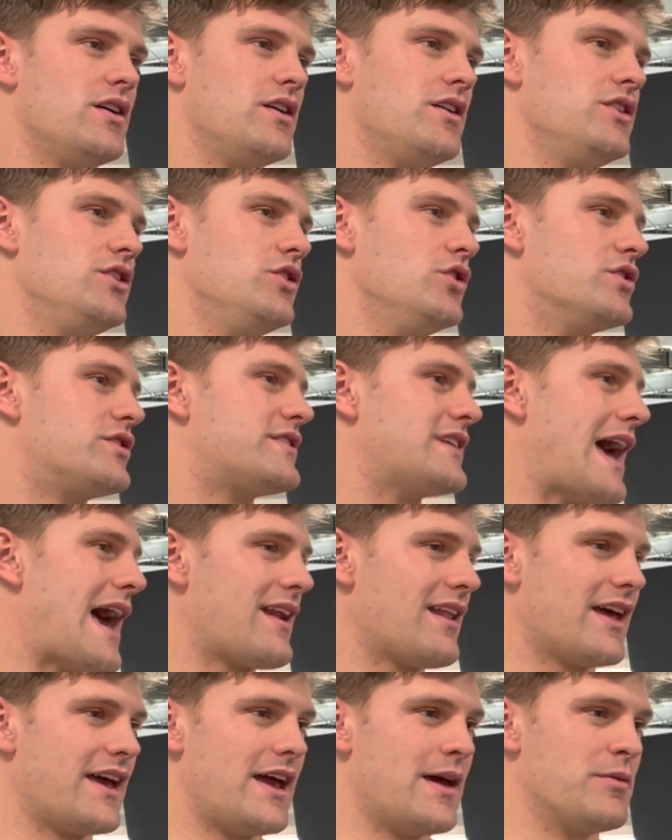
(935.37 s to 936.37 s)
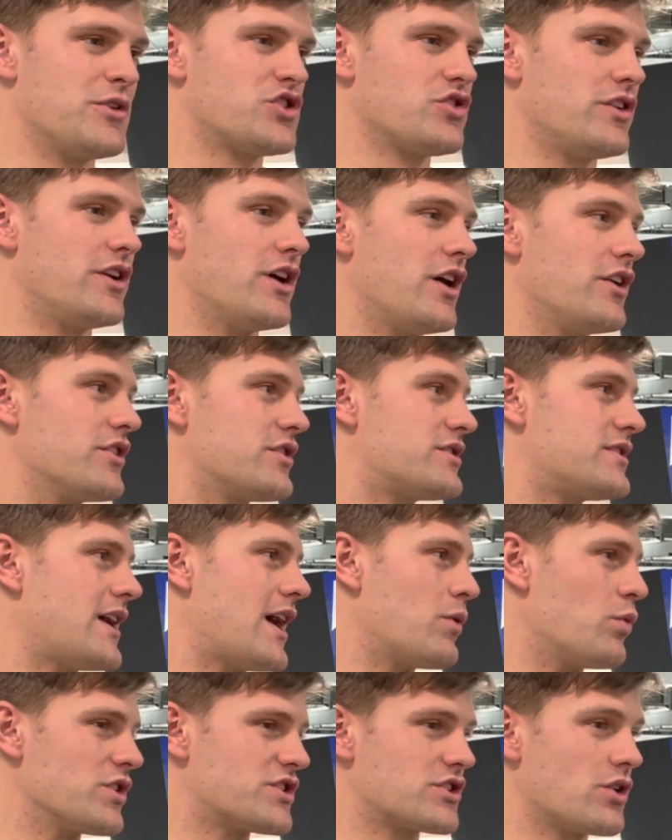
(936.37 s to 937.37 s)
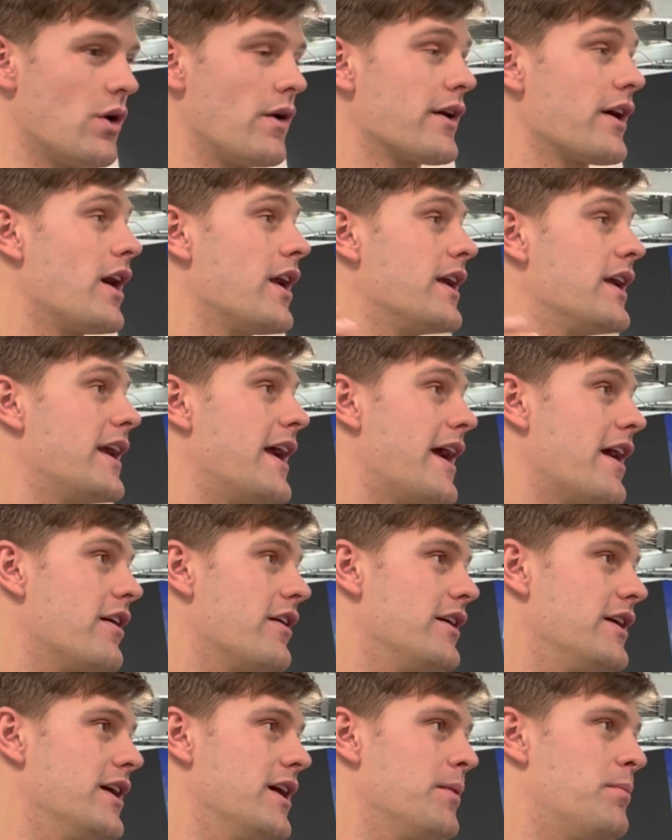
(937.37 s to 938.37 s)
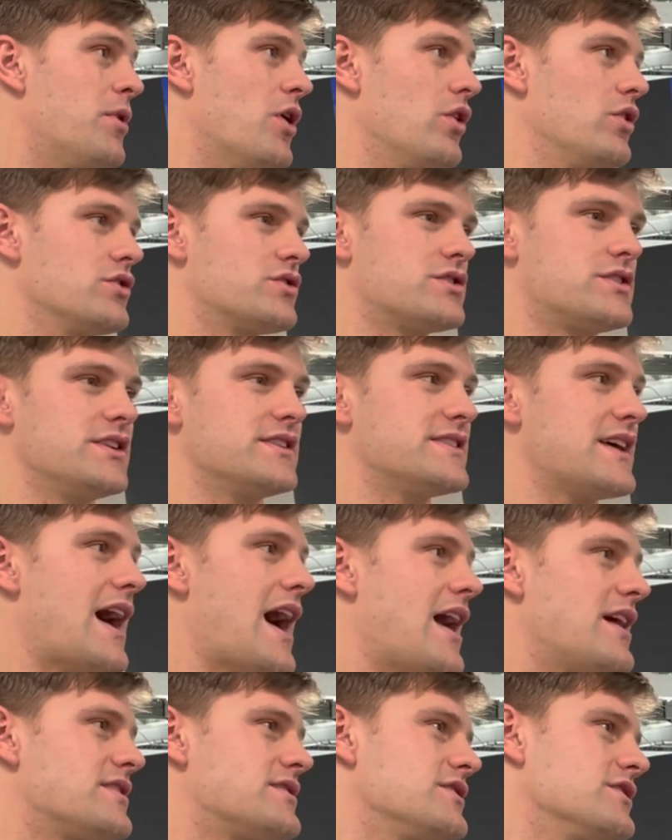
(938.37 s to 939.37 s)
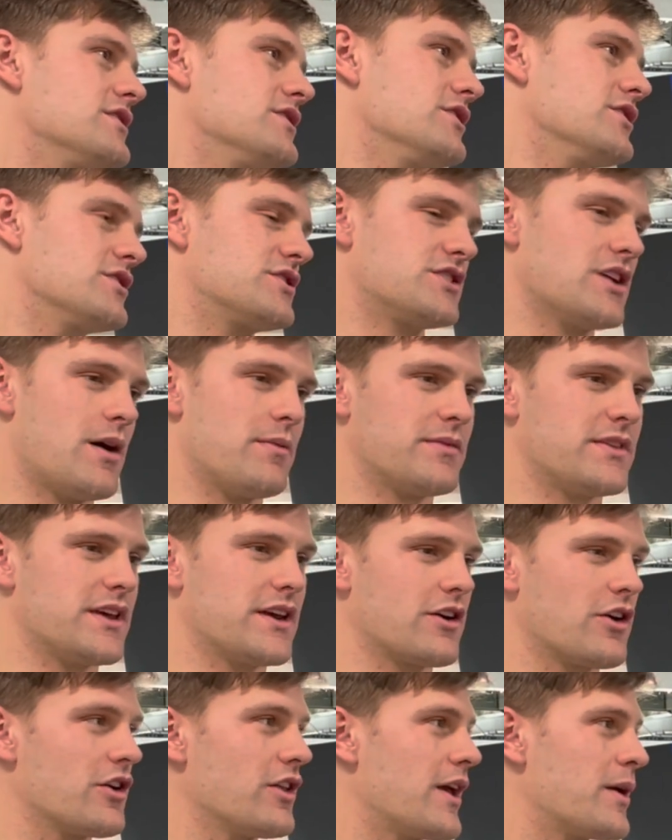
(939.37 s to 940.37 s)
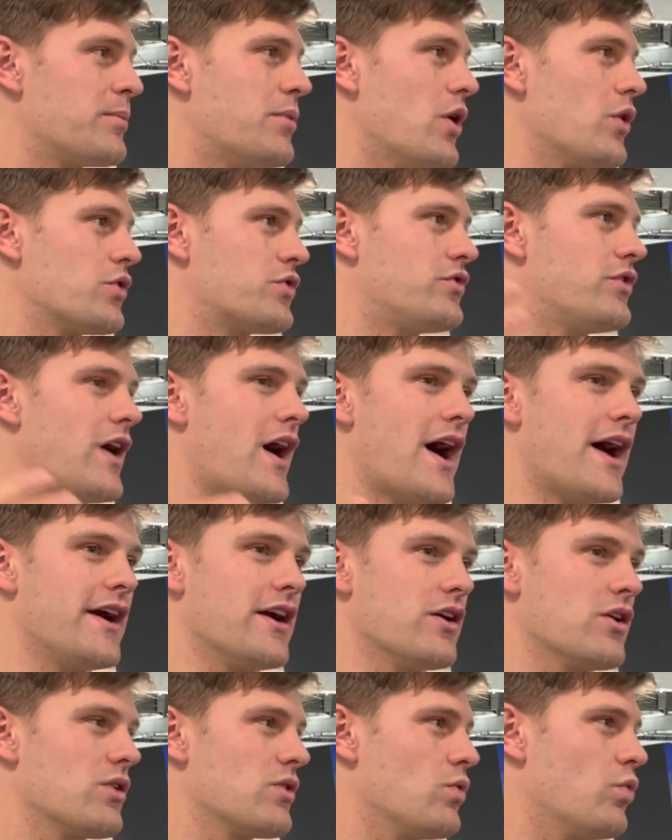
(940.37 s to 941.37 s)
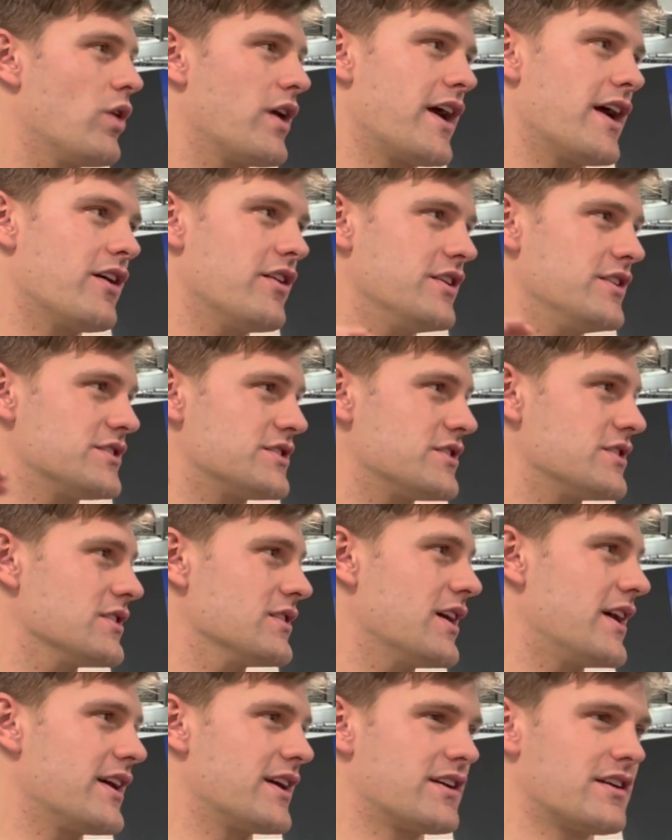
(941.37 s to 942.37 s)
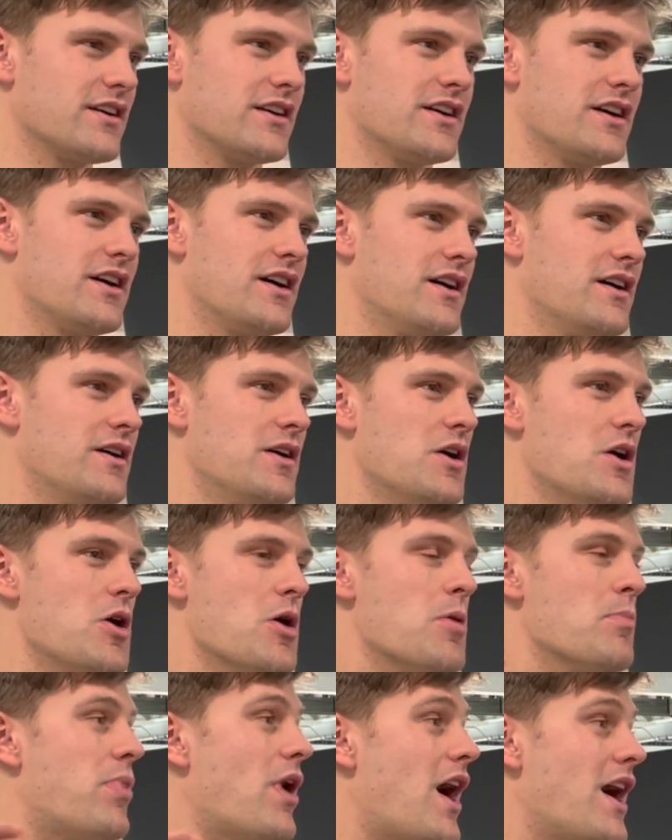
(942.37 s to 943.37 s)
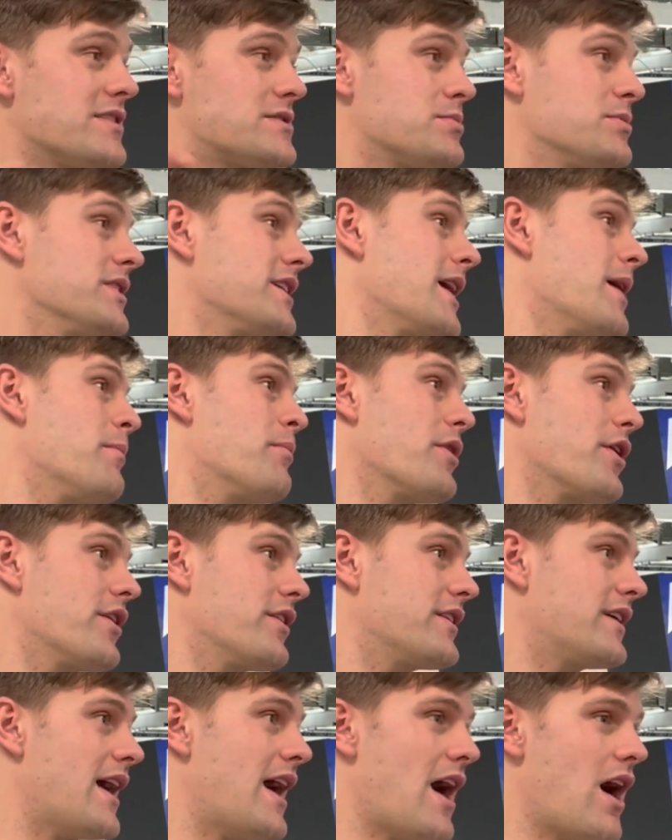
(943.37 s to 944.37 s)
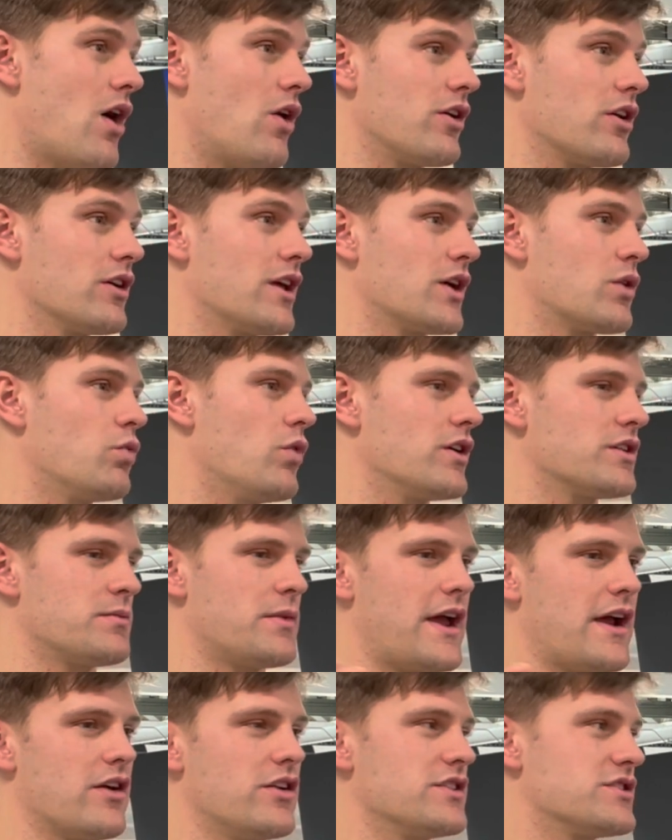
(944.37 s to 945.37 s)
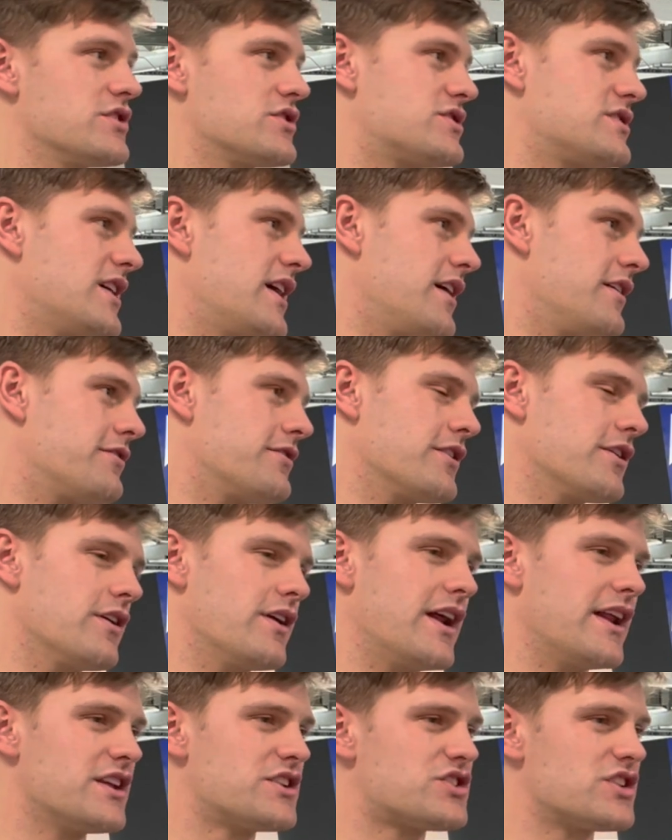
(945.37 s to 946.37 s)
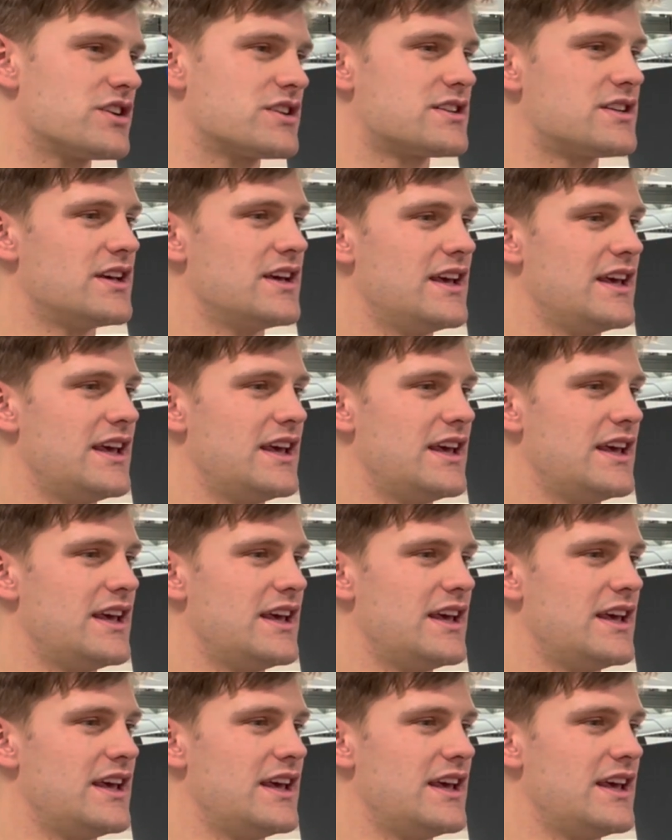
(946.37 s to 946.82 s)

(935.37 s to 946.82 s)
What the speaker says: use satellite imagery to understand what's going on in an area post-disaster or something, or, like, post-fire, what areas are, like, gonna possibly get burnt down, or, like, what areas are safer. And it's just,